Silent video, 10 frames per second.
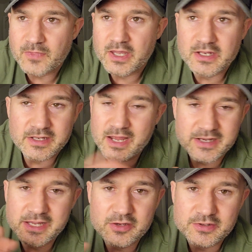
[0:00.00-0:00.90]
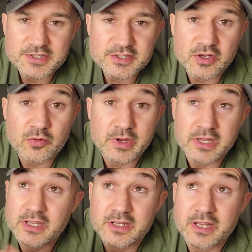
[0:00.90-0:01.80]
and not in an egotistical
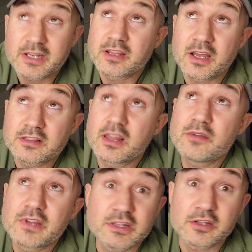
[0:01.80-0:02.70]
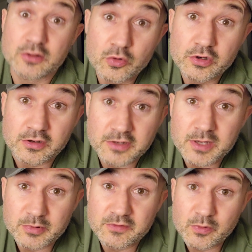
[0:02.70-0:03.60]
way, in a loving the Lord
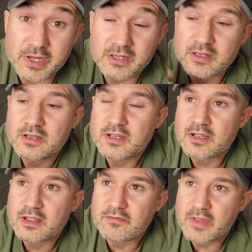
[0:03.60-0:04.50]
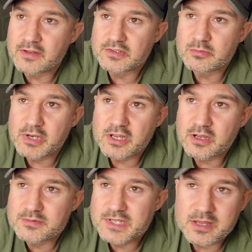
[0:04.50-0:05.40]
type of way, that if somebody
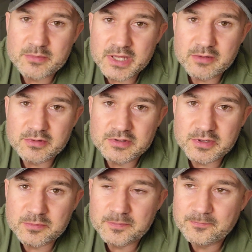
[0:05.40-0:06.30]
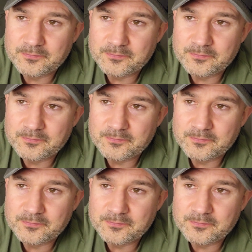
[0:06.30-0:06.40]
comes at me with some,